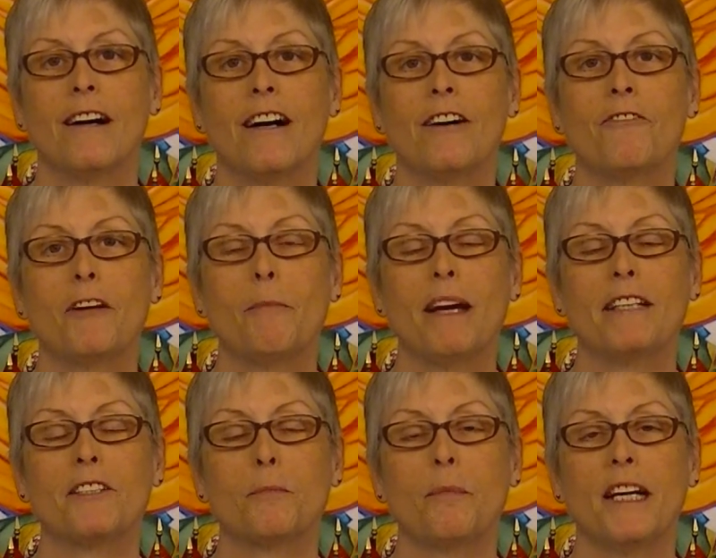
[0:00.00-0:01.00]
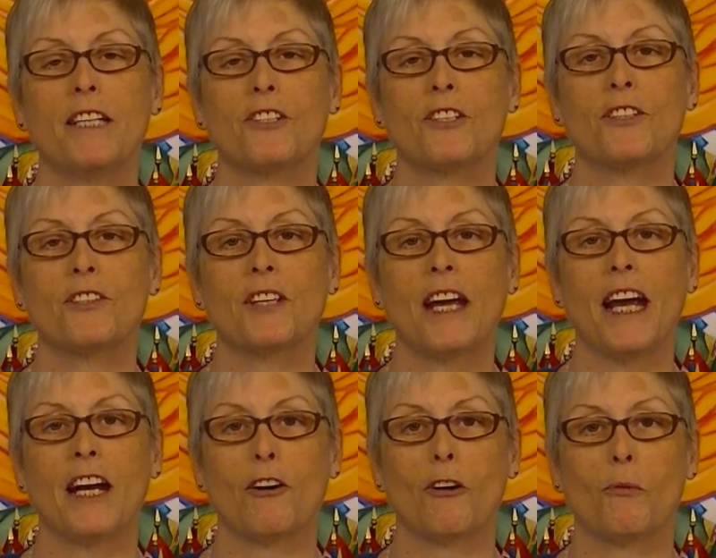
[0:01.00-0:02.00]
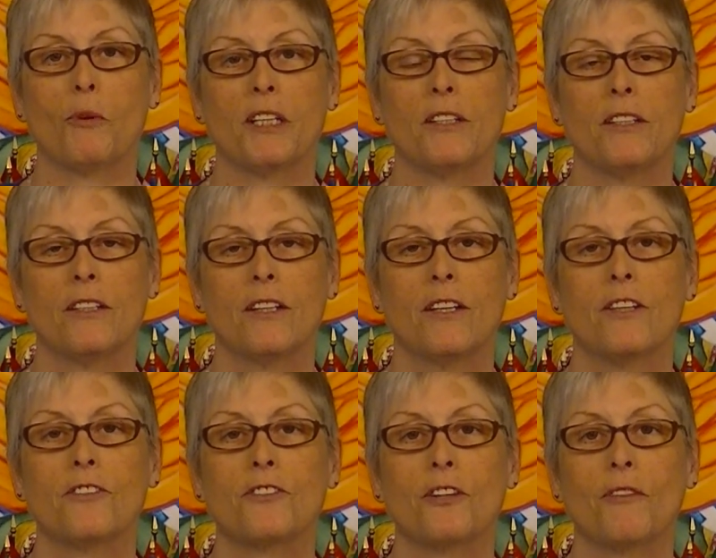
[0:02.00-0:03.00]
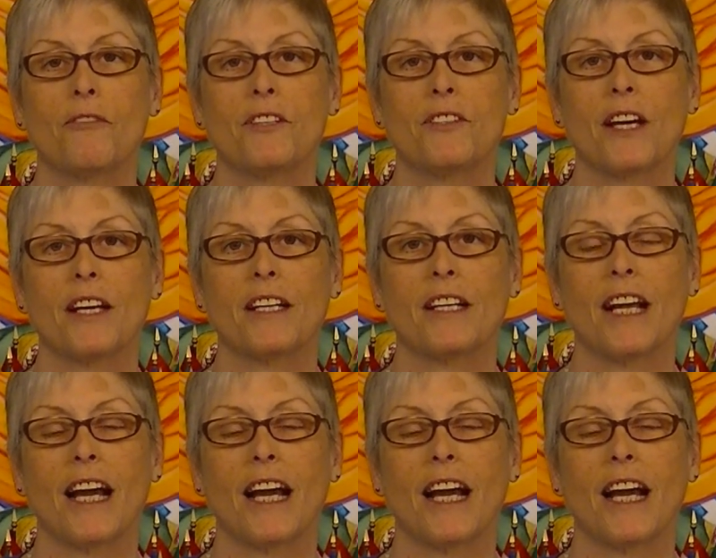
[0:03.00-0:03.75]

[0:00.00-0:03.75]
of Emancipation's heroine, Sophie St.